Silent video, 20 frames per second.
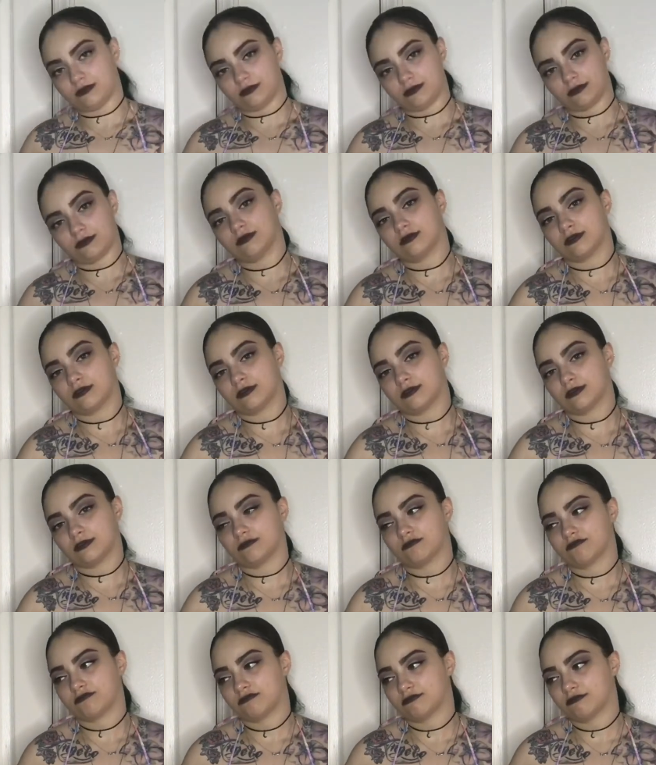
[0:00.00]

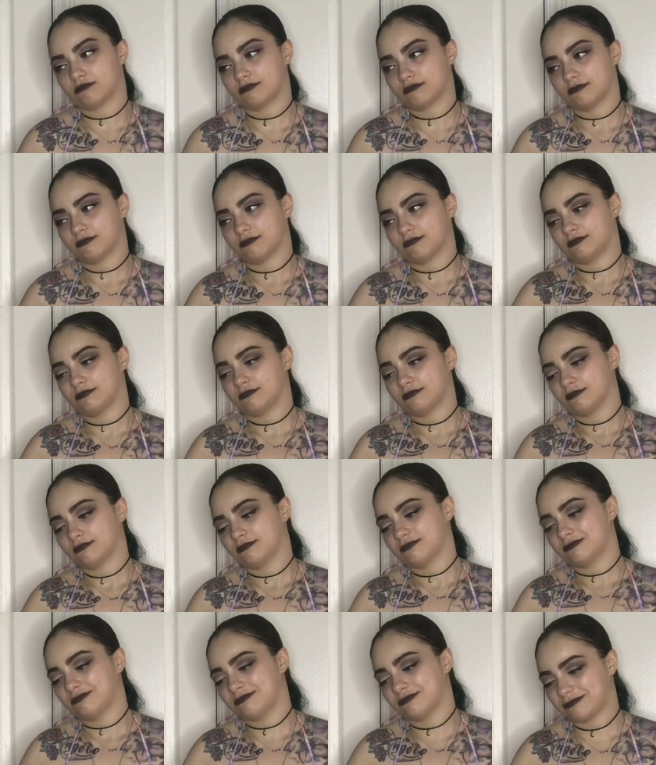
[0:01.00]

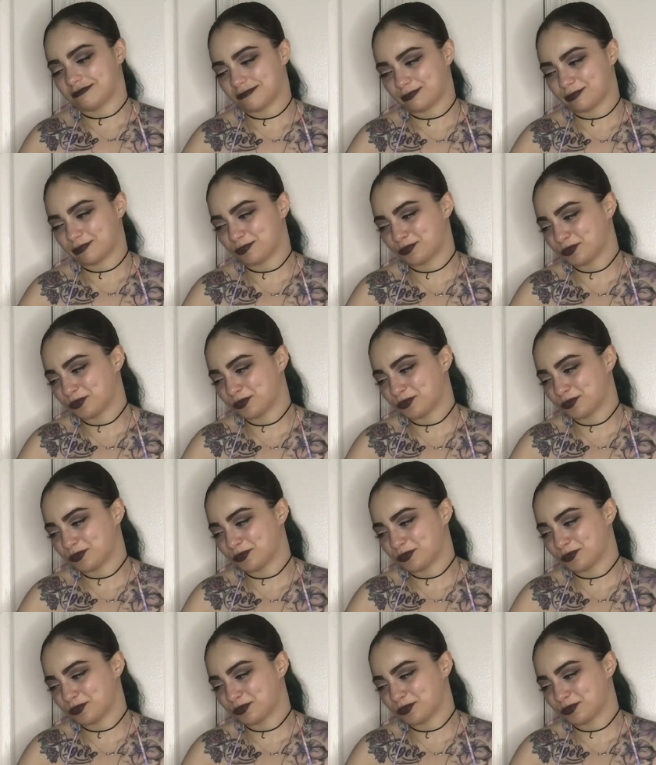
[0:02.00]
Nothing is said.